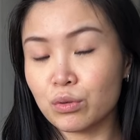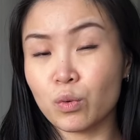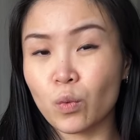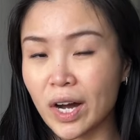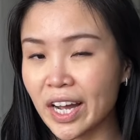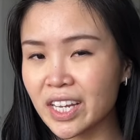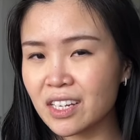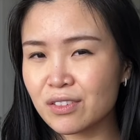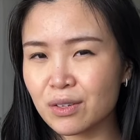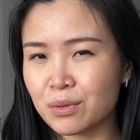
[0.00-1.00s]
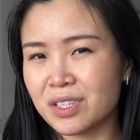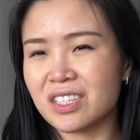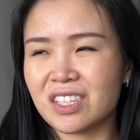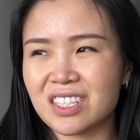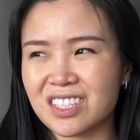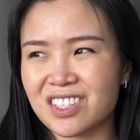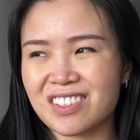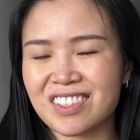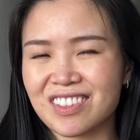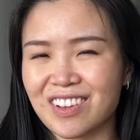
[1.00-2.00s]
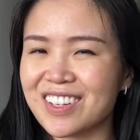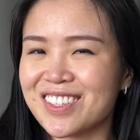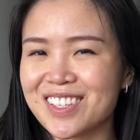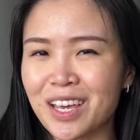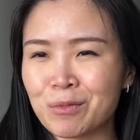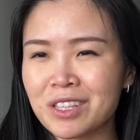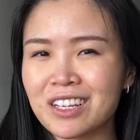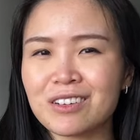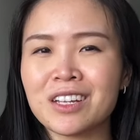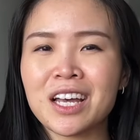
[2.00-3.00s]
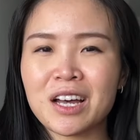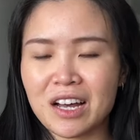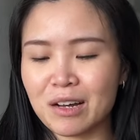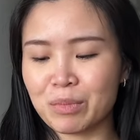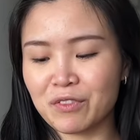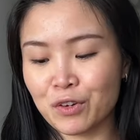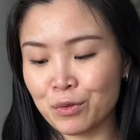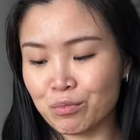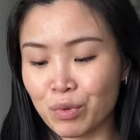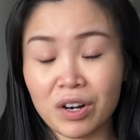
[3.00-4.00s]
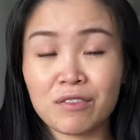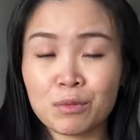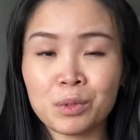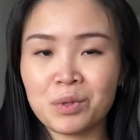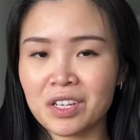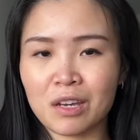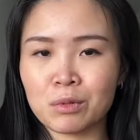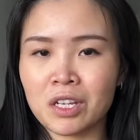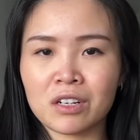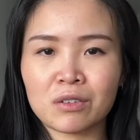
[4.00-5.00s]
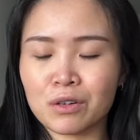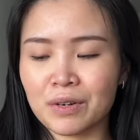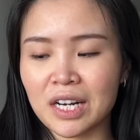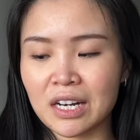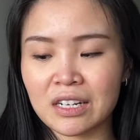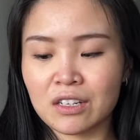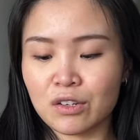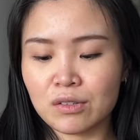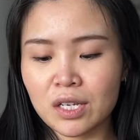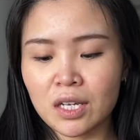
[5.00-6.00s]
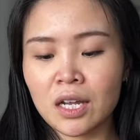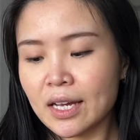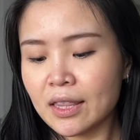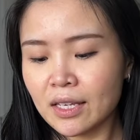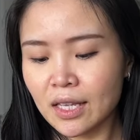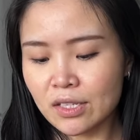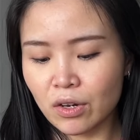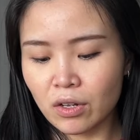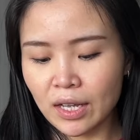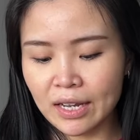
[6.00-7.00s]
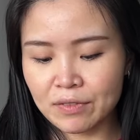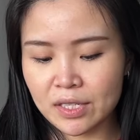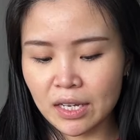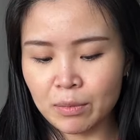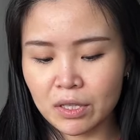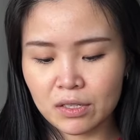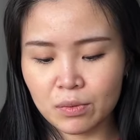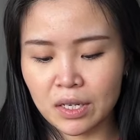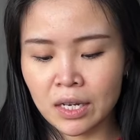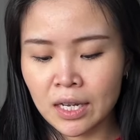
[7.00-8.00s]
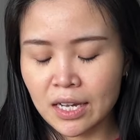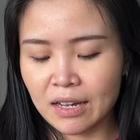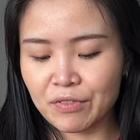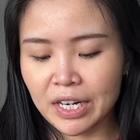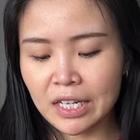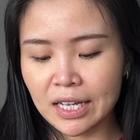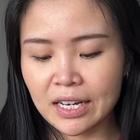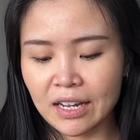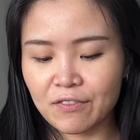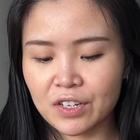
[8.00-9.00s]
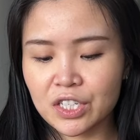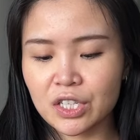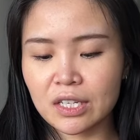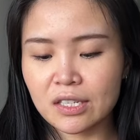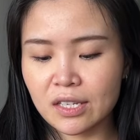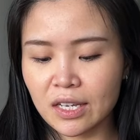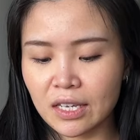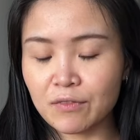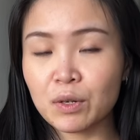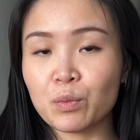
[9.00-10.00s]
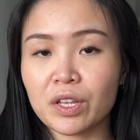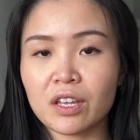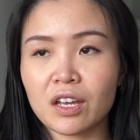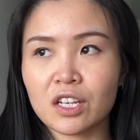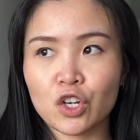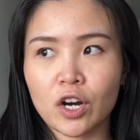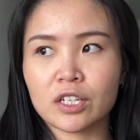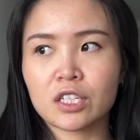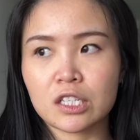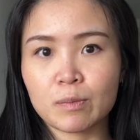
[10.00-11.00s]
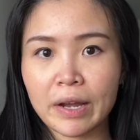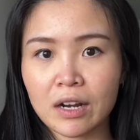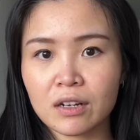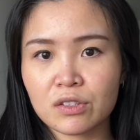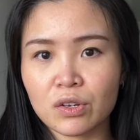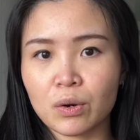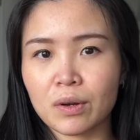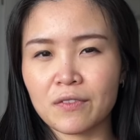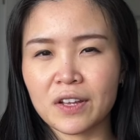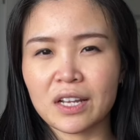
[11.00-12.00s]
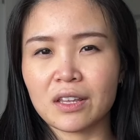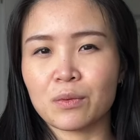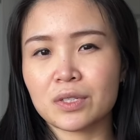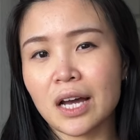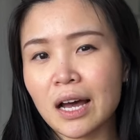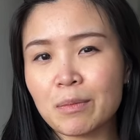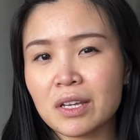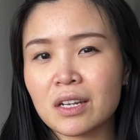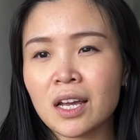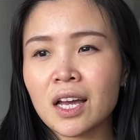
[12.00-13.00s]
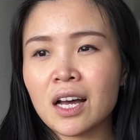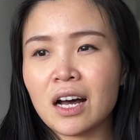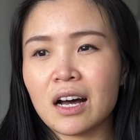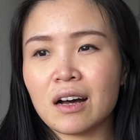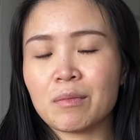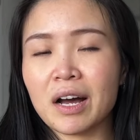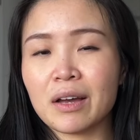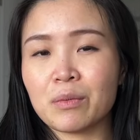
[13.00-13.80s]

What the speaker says: wide, so it was easy to just not use a cable needle. But if you're more comfortable with a cable needle, go right ahead and use it. I think that's all I have to say about this one. I'm very glad I finished this even with yarn to spare. So if anything were to happen, I